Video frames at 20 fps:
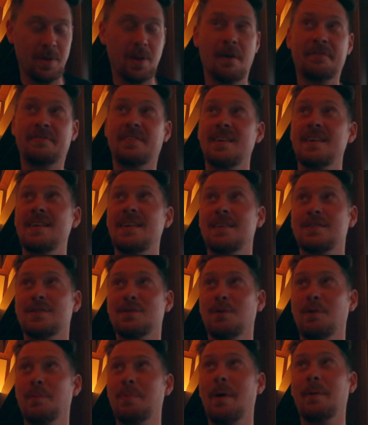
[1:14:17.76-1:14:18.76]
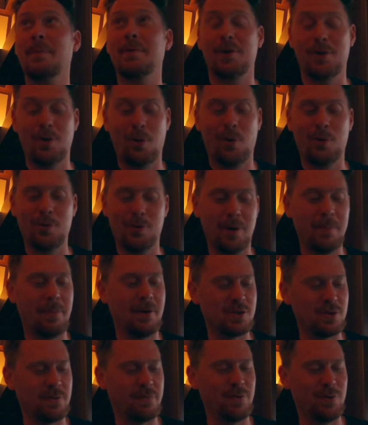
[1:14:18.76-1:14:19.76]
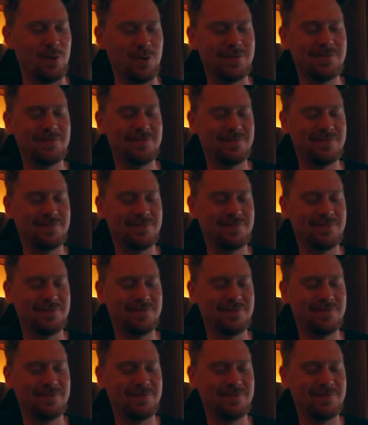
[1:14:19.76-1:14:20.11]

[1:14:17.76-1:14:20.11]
We love to eat, so we're probably going to order a bunch of food.